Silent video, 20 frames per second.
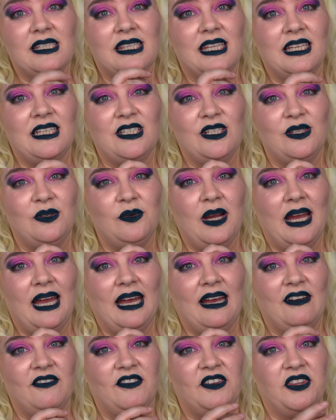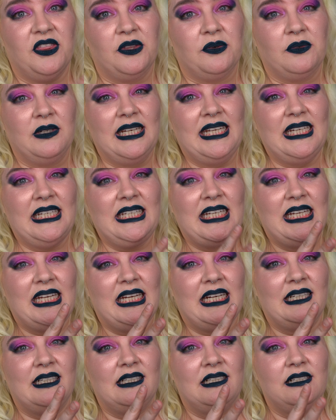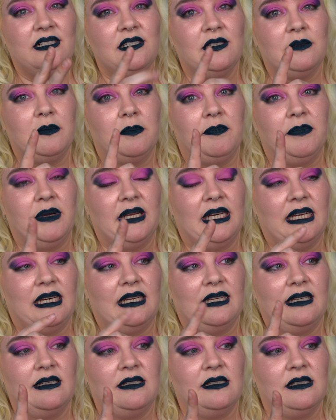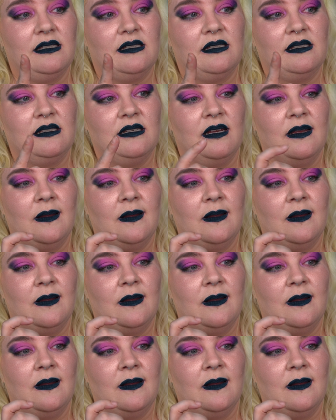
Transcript: They do have 3 tiers, but it is,